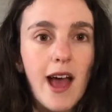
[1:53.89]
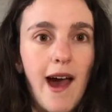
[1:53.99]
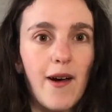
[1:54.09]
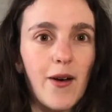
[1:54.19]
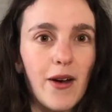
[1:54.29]

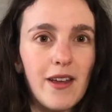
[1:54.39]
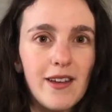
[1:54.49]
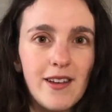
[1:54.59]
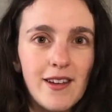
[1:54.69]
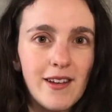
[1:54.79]
our
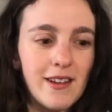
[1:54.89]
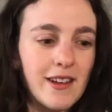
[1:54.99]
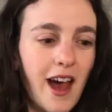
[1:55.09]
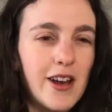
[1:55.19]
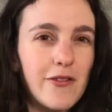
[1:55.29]

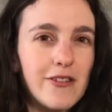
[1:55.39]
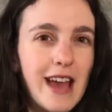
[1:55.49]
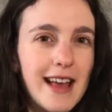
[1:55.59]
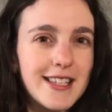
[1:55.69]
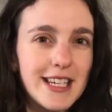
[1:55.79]
kind of
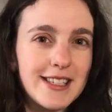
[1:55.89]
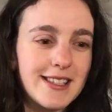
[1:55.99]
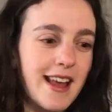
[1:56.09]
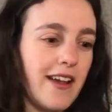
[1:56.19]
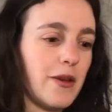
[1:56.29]
gaseous
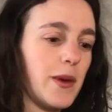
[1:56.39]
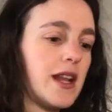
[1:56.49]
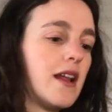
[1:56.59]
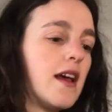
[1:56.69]
element,